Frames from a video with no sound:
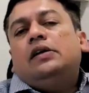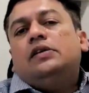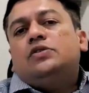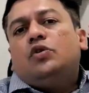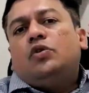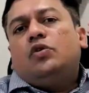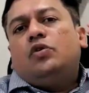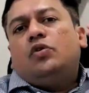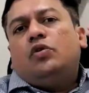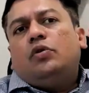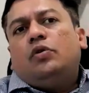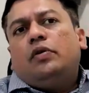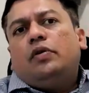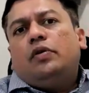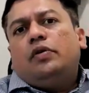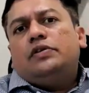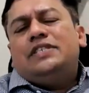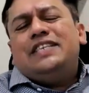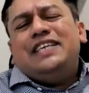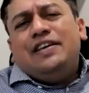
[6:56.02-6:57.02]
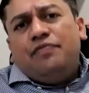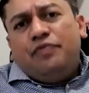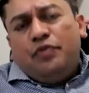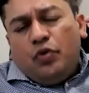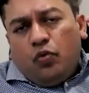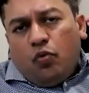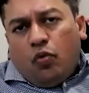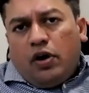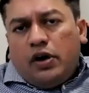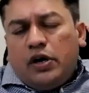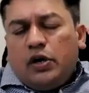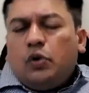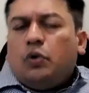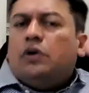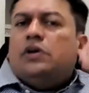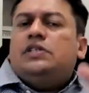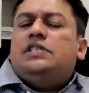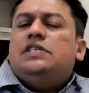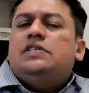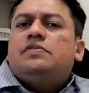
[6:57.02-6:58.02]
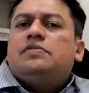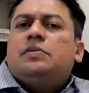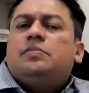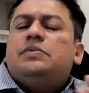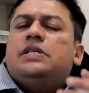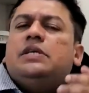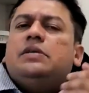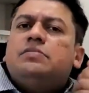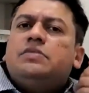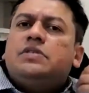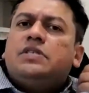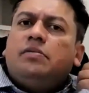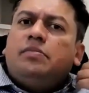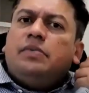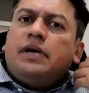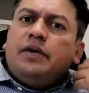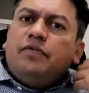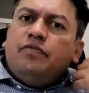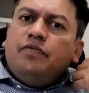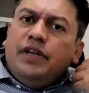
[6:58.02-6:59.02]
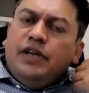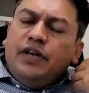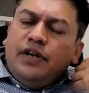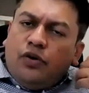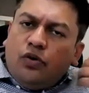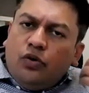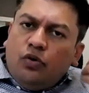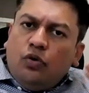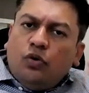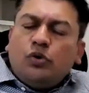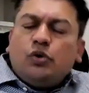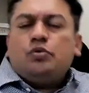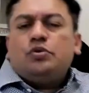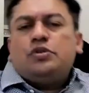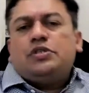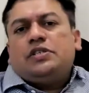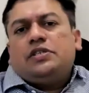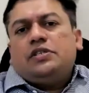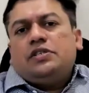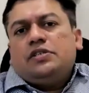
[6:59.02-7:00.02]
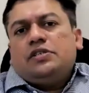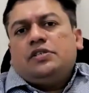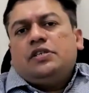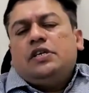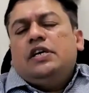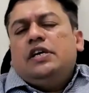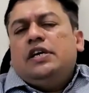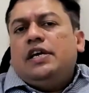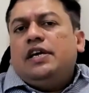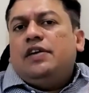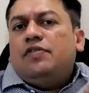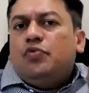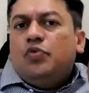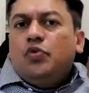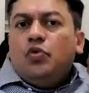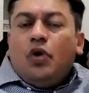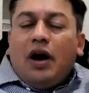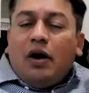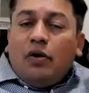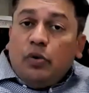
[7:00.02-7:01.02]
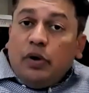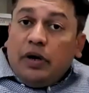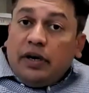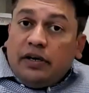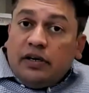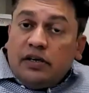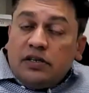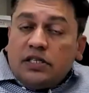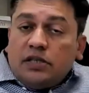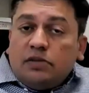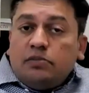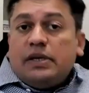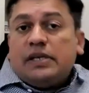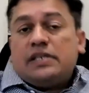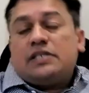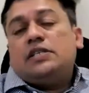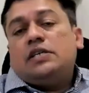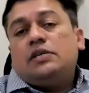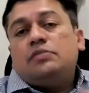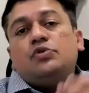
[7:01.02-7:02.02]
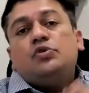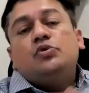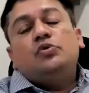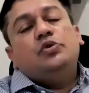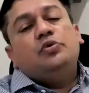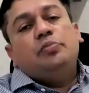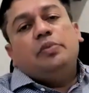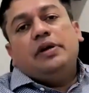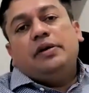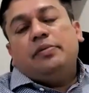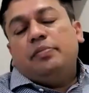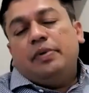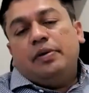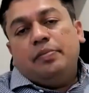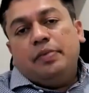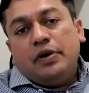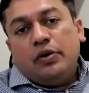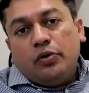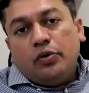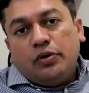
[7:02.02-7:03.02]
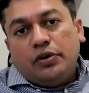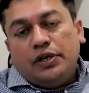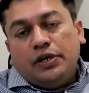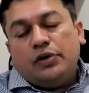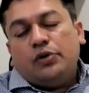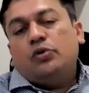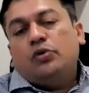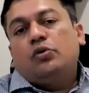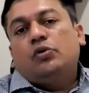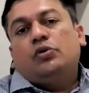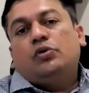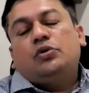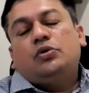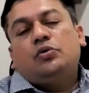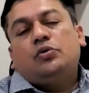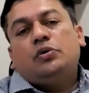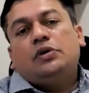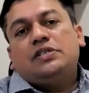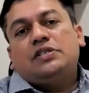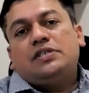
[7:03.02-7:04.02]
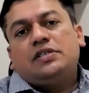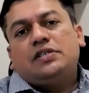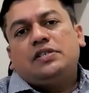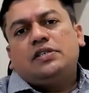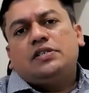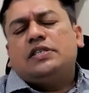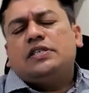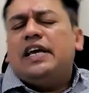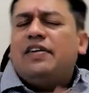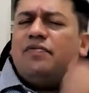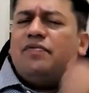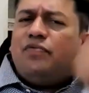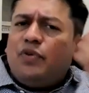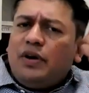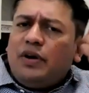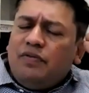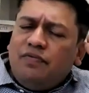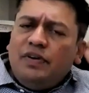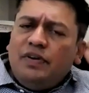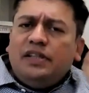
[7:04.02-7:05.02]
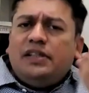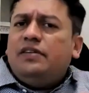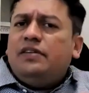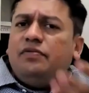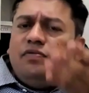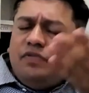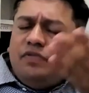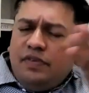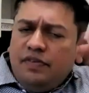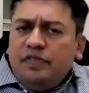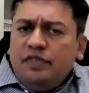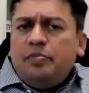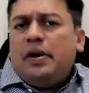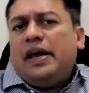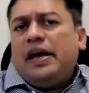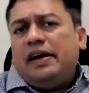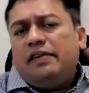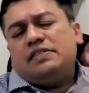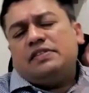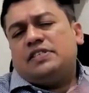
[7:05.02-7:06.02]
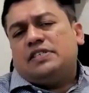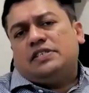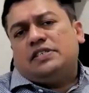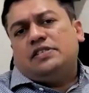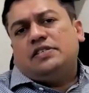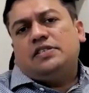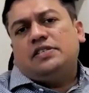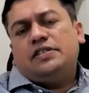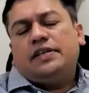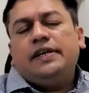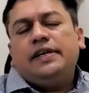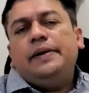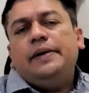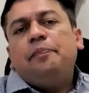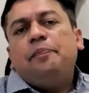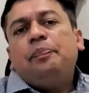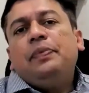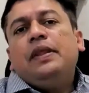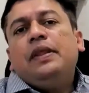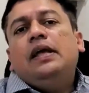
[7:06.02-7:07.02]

So, see, if you want to achieve something, sometimes we need to go through stress. If you have to attend some exams, you maybe need to go through a stress. For everything, we may have a stress, right?